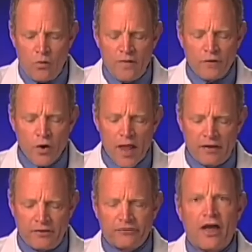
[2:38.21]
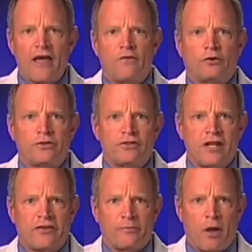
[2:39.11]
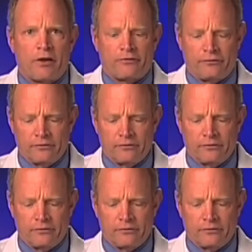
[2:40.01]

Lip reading: we've created this high voltage test box.